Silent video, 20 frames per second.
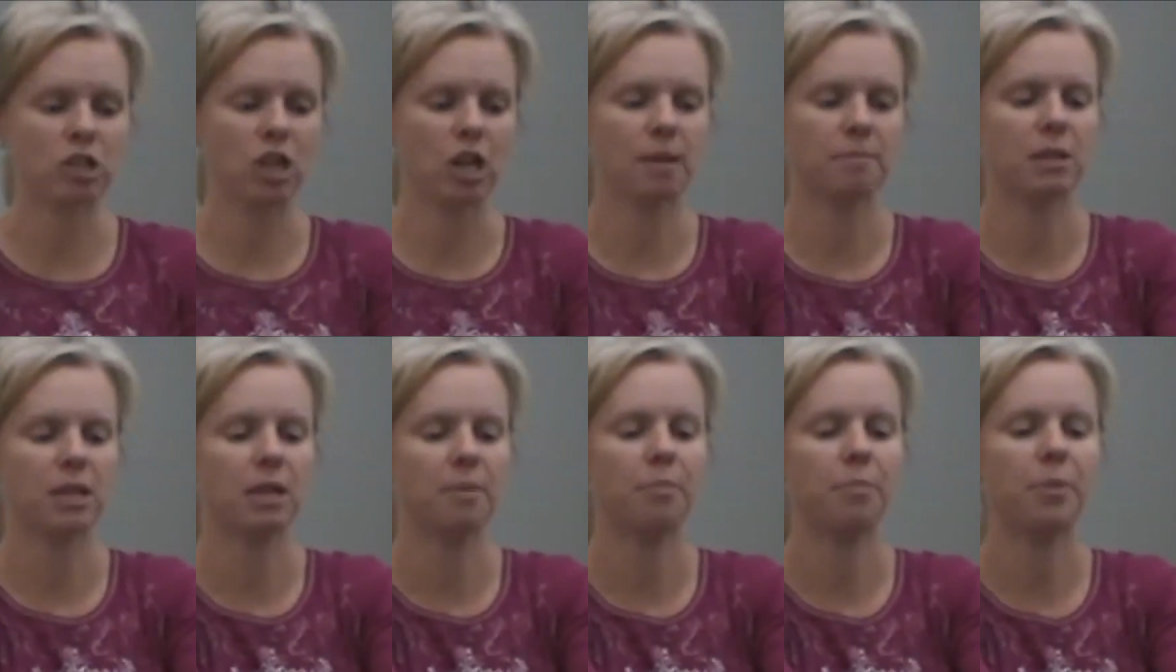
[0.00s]
And I'm
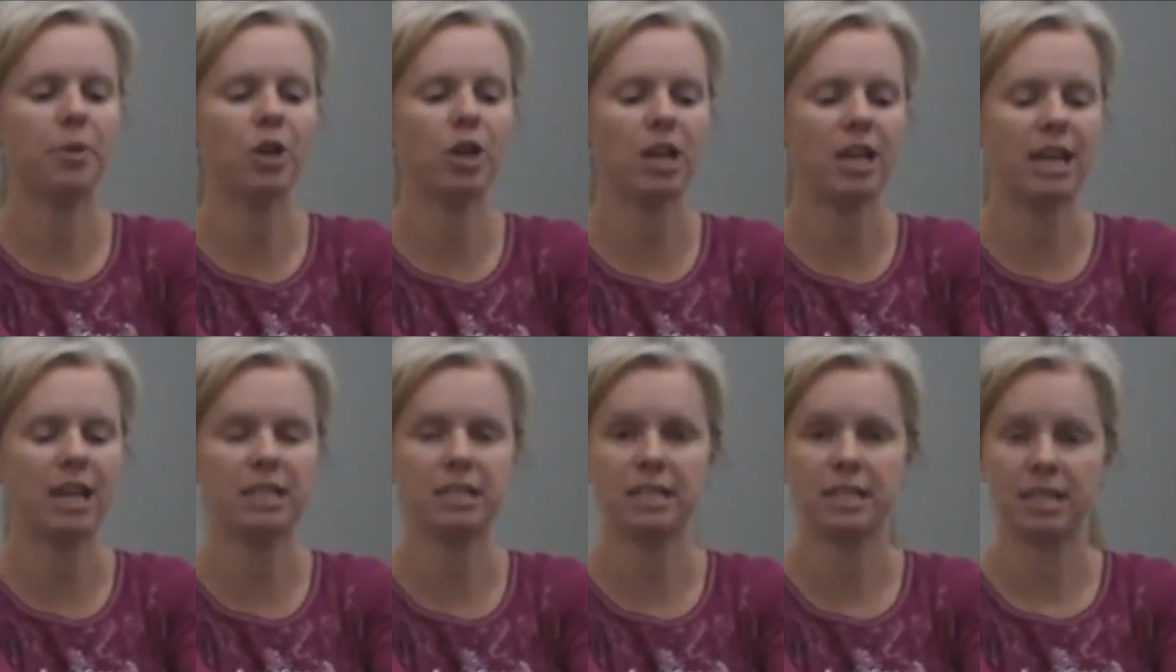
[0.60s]
going to put
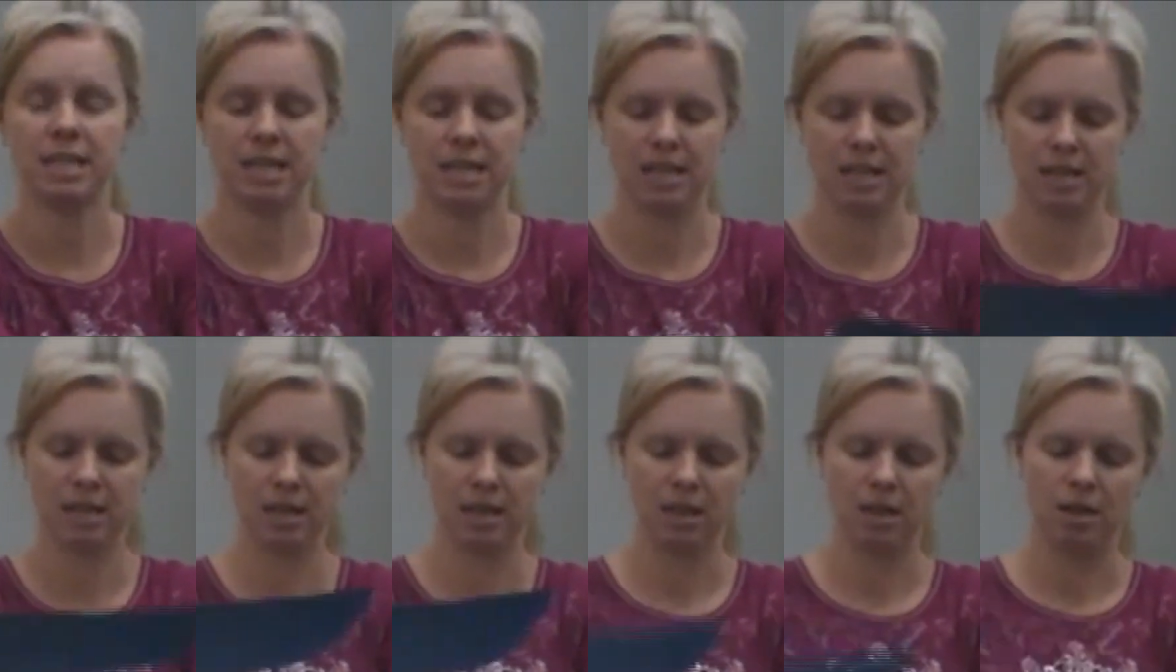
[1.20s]
it
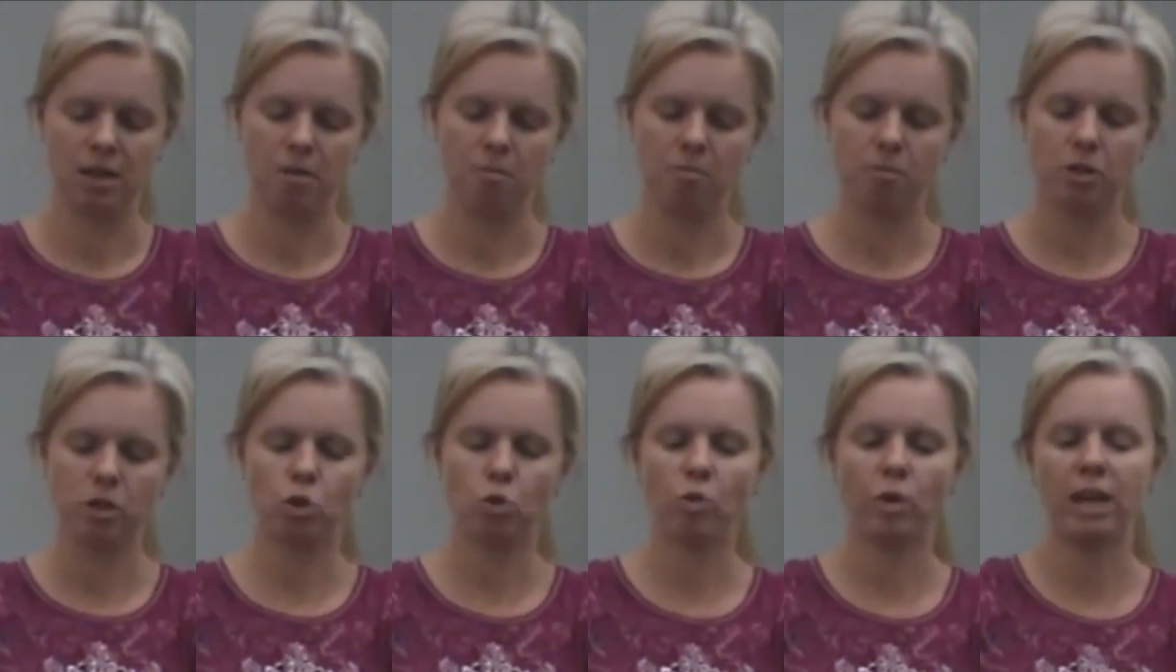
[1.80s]

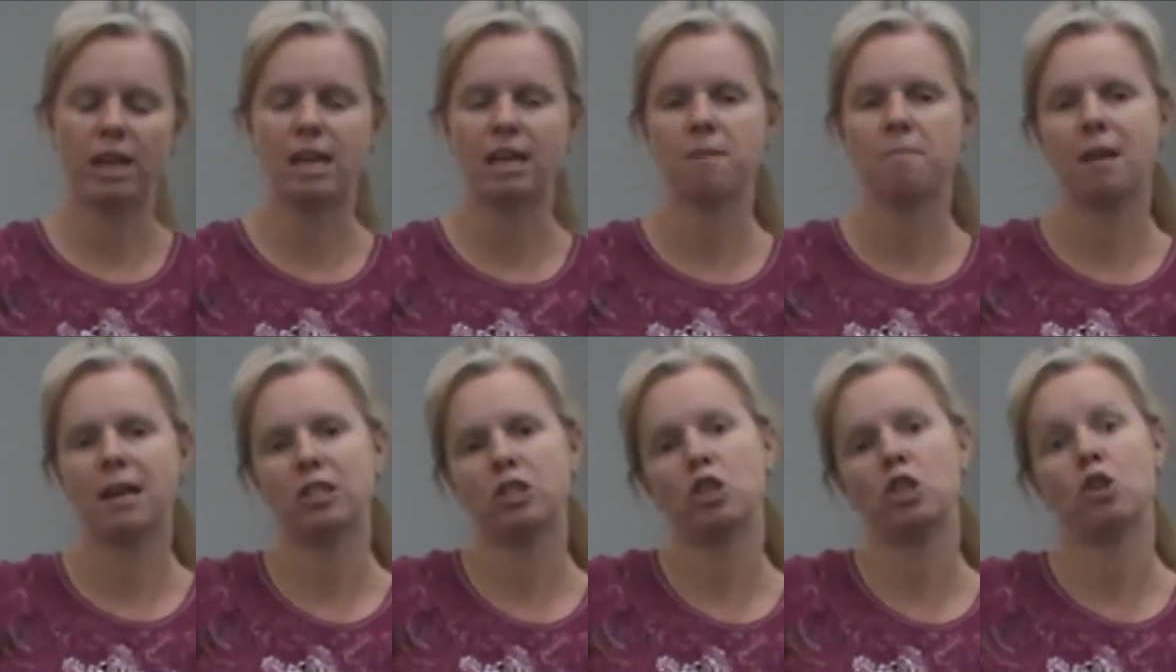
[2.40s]
between
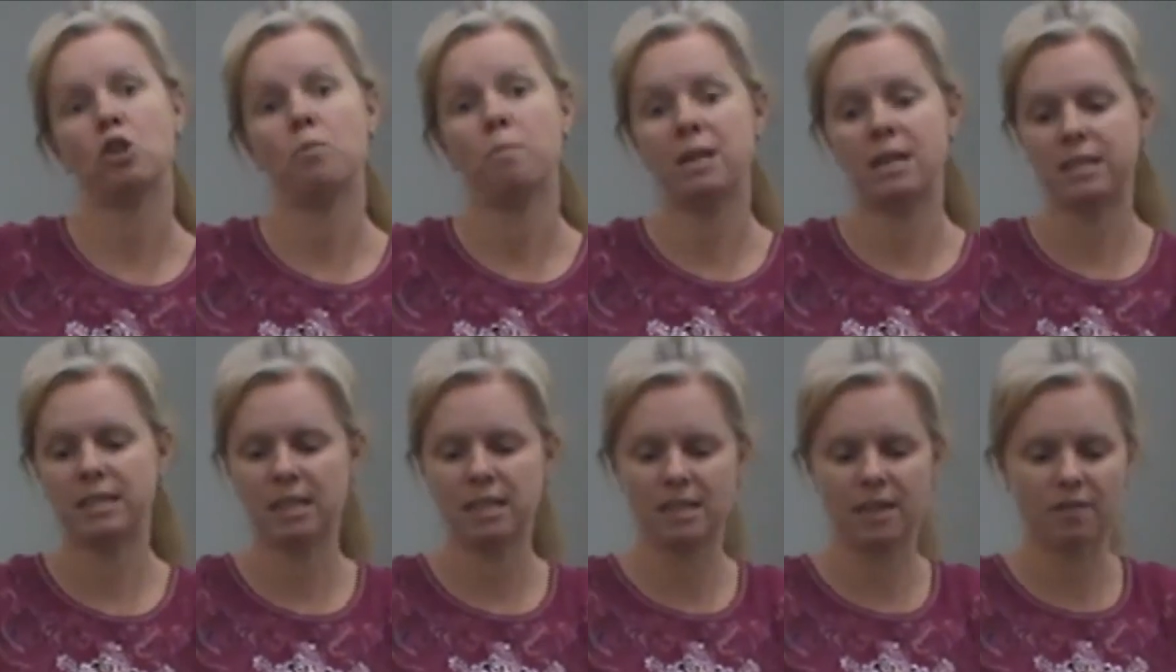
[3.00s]
my two
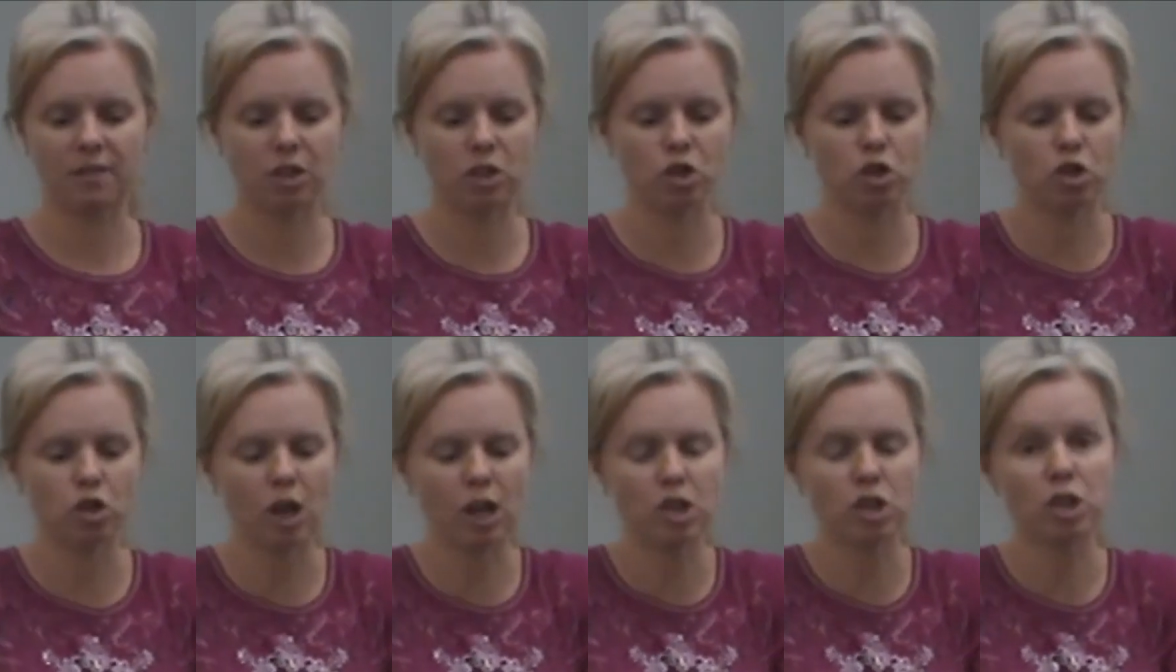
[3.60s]
pieces of
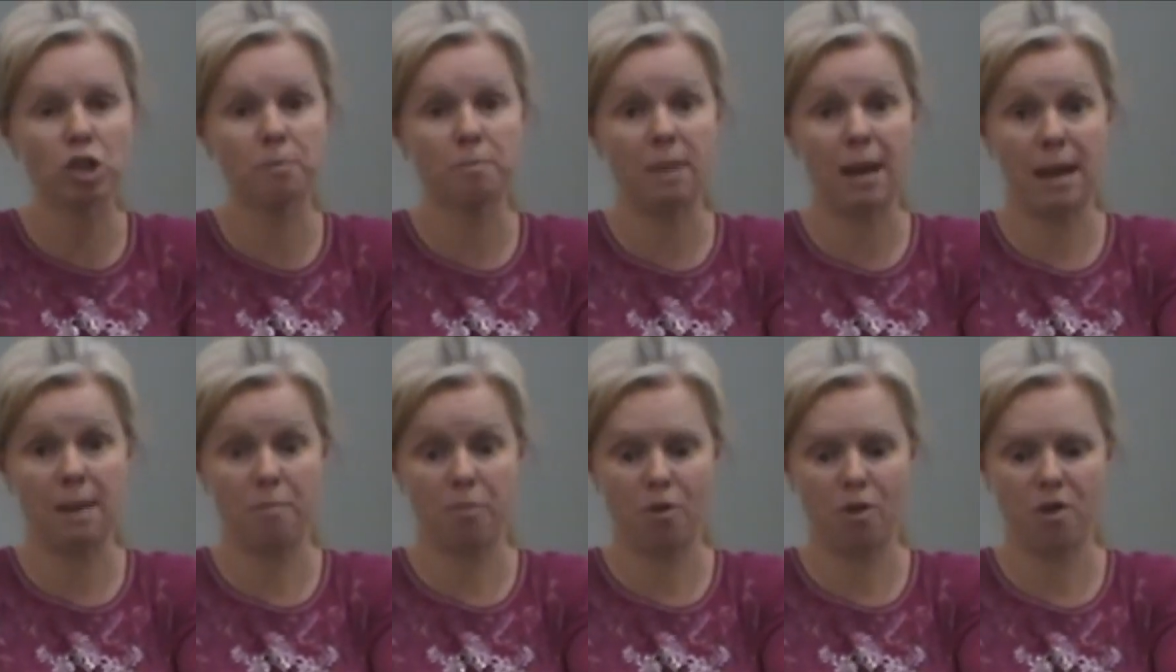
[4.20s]
construction
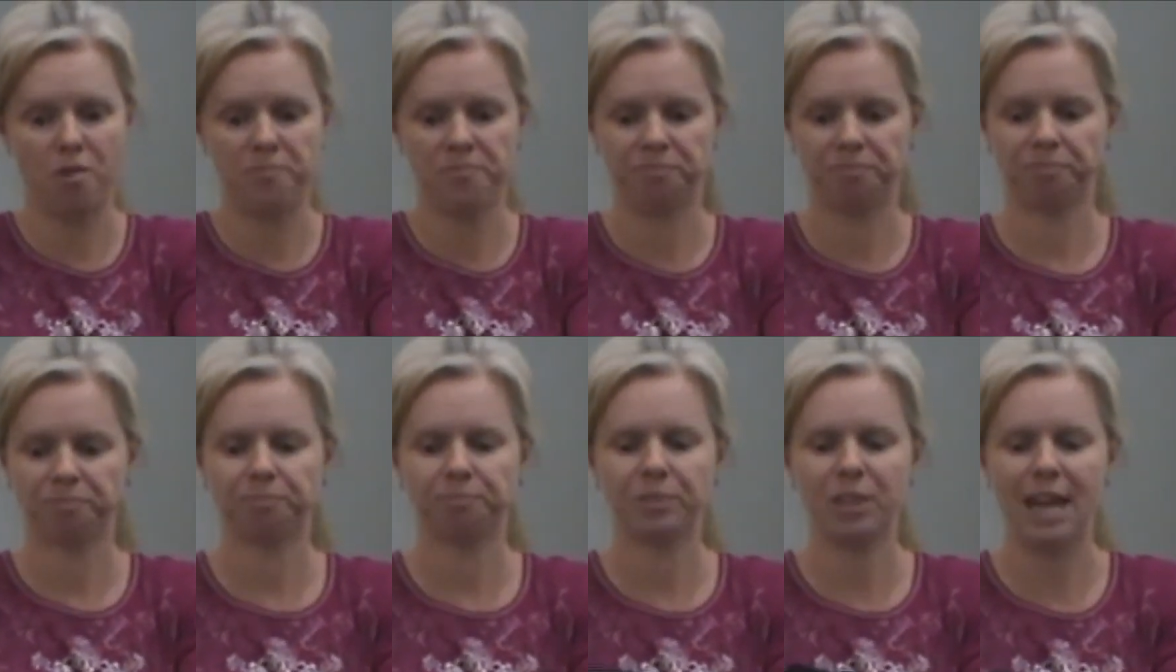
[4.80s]
paper.
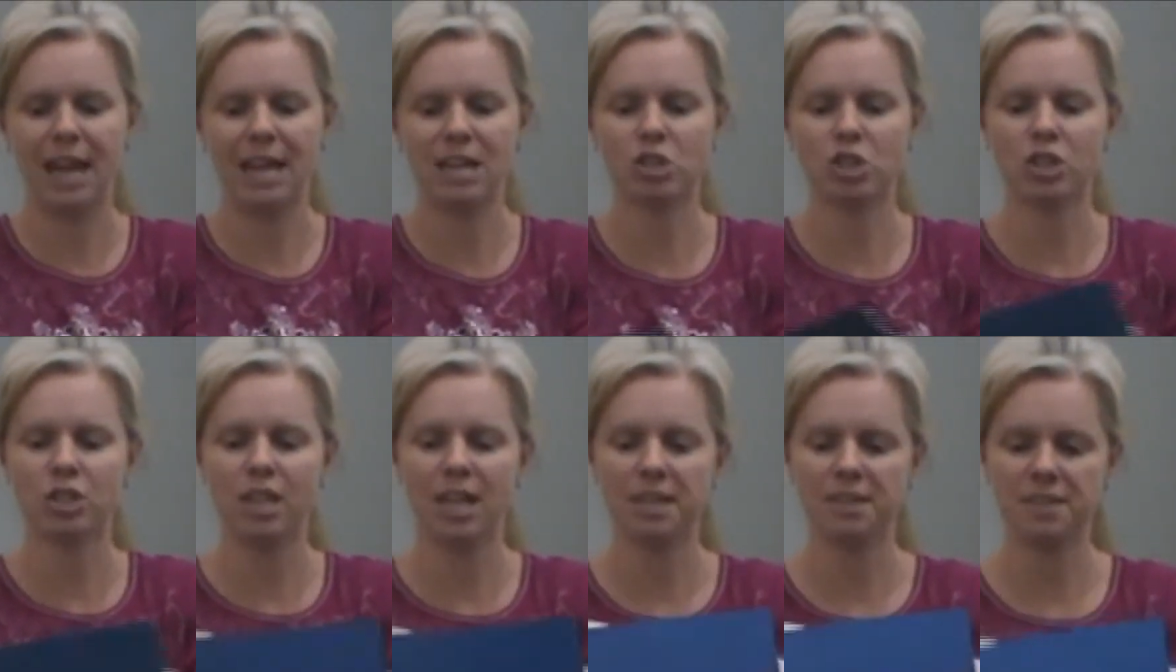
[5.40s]
Okay,
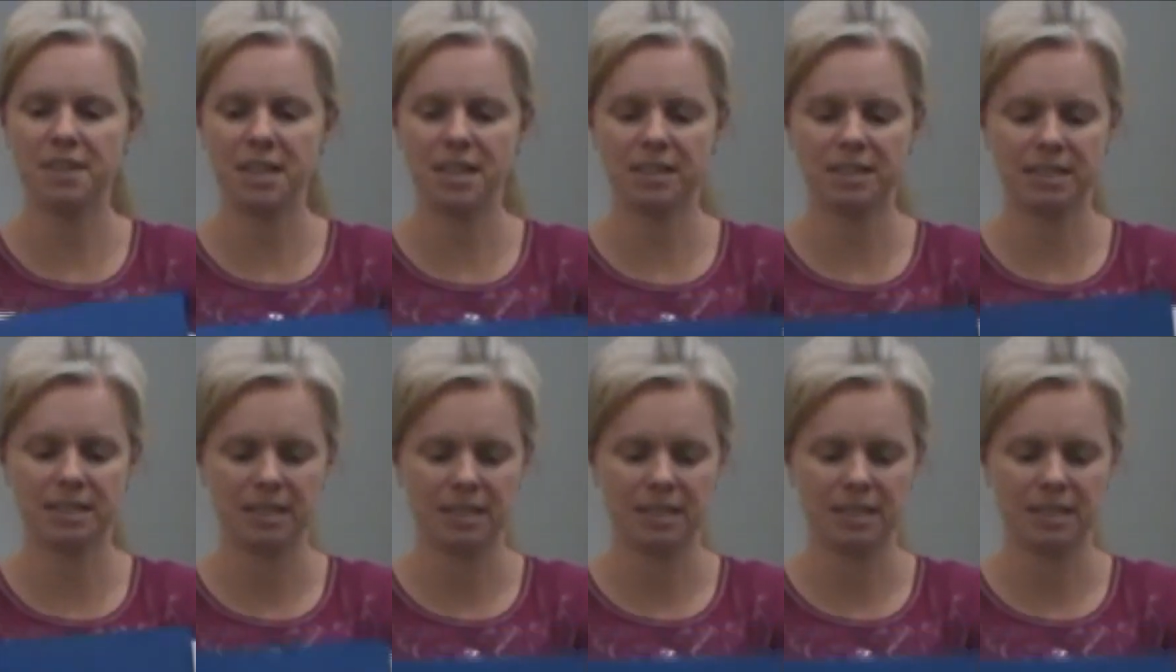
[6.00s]
just like this.